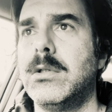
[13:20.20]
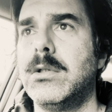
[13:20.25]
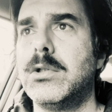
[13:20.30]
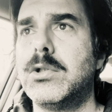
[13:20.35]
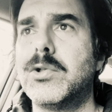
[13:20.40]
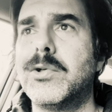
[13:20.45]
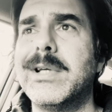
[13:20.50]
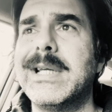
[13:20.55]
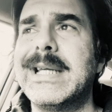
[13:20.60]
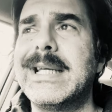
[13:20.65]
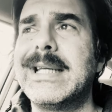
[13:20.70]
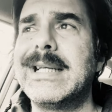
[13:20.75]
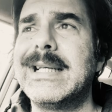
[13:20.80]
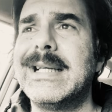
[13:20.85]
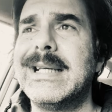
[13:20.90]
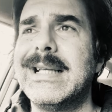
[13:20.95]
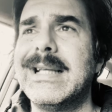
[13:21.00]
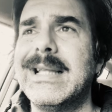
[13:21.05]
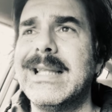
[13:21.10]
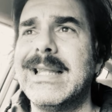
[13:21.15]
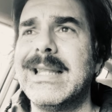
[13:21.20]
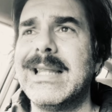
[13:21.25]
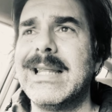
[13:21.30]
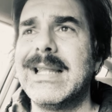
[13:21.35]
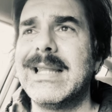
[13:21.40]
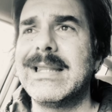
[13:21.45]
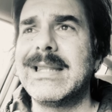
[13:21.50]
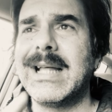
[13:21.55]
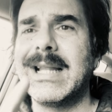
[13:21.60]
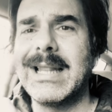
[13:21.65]
during
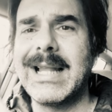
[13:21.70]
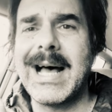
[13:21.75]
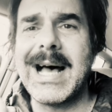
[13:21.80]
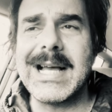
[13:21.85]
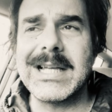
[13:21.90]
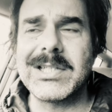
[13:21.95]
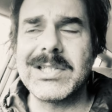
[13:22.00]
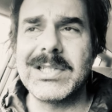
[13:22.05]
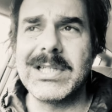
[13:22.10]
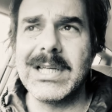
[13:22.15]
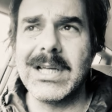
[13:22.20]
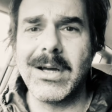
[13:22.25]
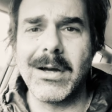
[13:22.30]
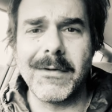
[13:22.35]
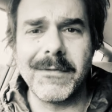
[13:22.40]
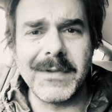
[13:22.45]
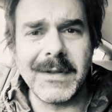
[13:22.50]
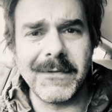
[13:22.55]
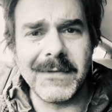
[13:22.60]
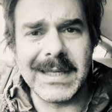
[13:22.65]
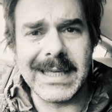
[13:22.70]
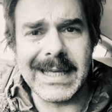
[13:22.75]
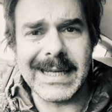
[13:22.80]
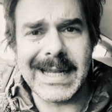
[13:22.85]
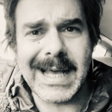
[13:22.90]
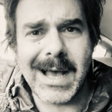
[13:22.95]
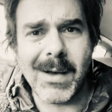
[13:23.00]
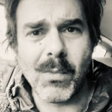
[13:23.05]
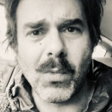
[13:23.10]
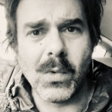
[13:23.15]
the last year of the
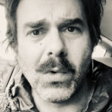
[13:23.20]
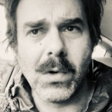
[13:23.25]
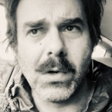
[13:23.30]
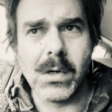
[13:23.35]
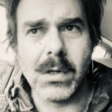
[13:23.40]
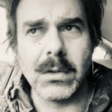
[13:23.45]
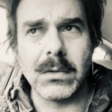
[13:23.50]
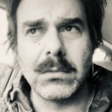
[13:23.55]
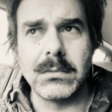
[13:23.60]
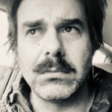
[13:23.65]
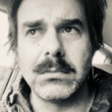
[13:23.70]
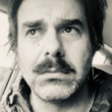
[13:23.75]
Vietnam War.